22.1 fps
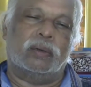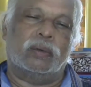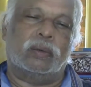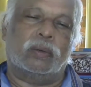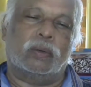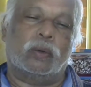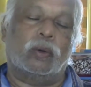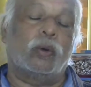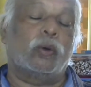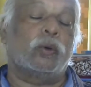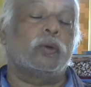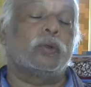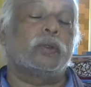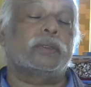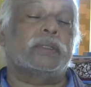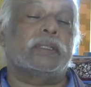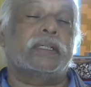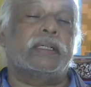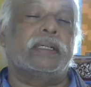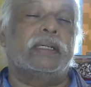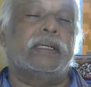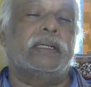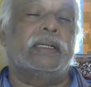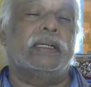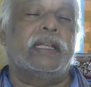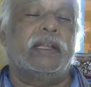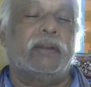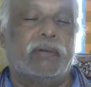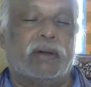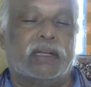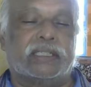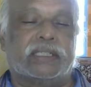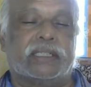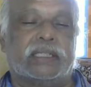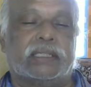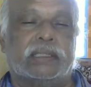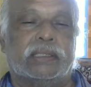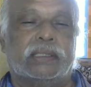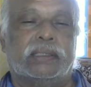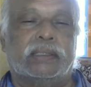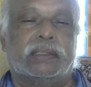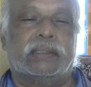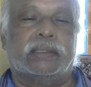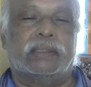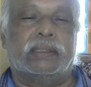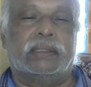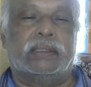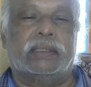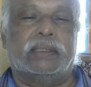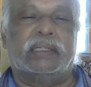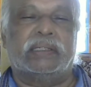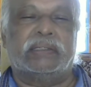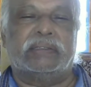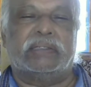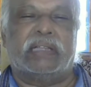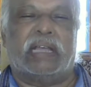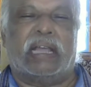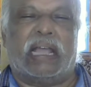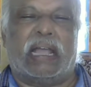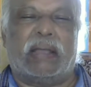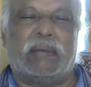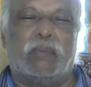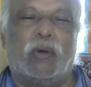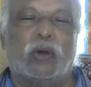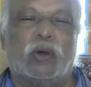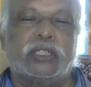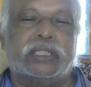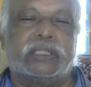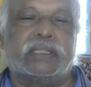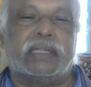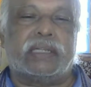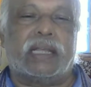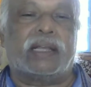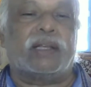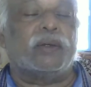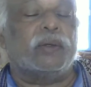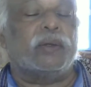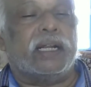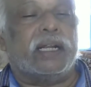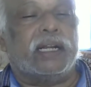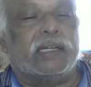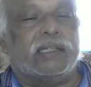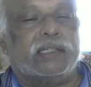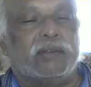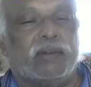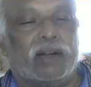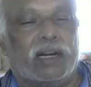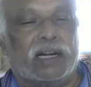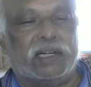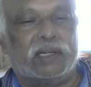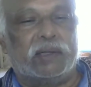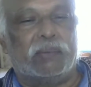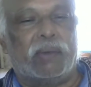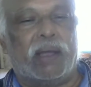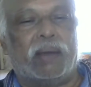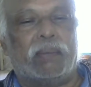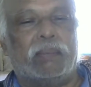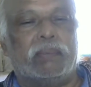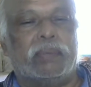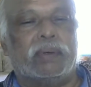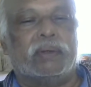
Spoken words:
who could give us the most accurate world map,